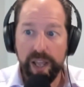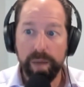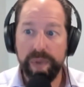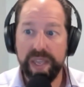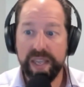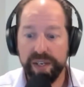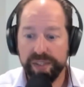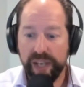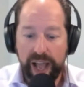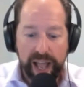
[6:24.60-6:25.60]
because
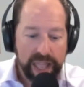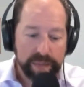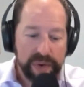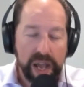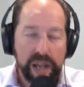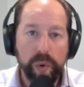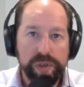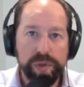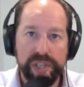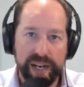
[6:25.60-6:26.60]
I am not going to
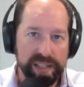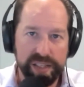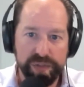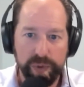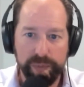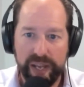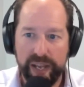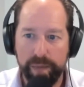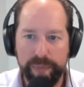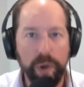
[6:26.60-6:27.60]
set, and I got this from
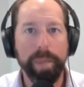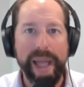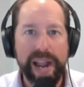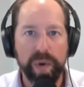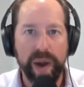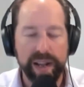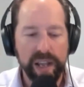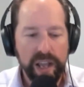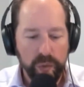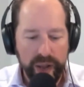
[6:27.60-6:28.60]
Bill Backrack,
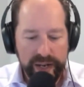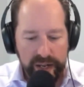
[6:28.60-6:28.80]
right?